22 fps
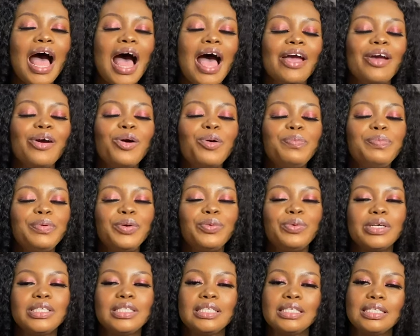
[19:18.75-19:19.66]
I hope it
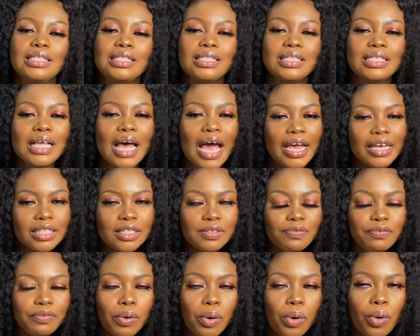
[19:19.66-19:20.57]
was
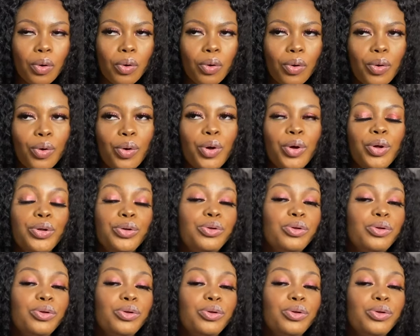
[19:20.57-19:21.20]
insightful.